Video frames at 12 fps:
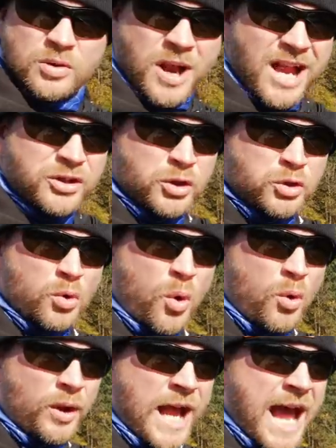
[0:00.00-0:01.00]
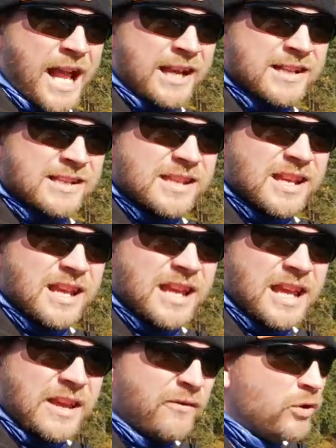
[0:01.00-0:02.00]
So as you're trolling addicts,
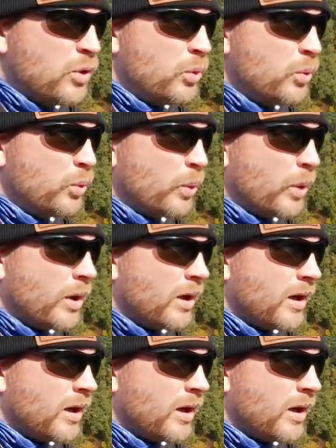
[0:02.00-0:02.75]
if you